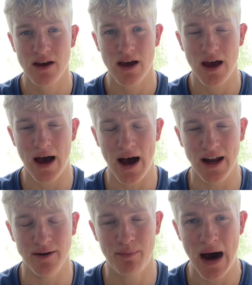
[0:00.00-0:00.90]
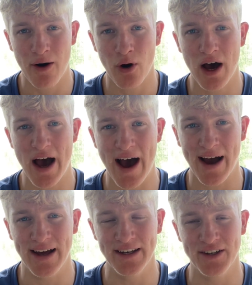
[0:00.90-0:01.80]
and power
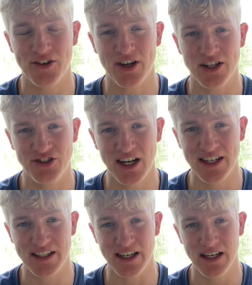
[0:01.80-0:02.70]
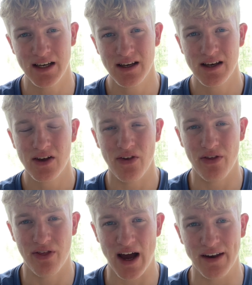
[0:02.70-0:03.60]
and agility
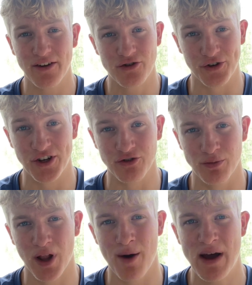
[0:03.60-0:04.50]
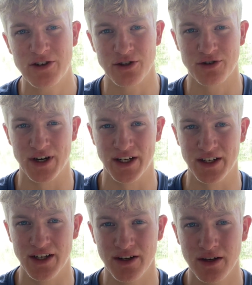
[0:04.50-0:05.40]
than traditional plyometric training
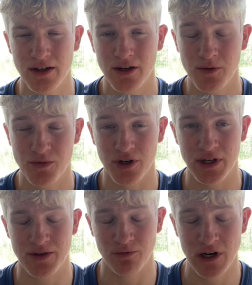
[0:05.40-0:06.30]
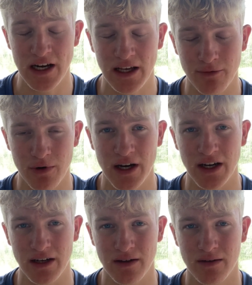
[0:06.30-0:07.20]
did. So it's really,
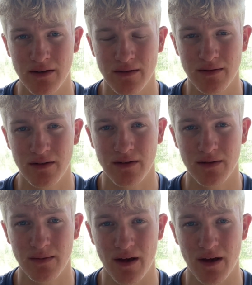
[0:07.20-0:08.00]
really a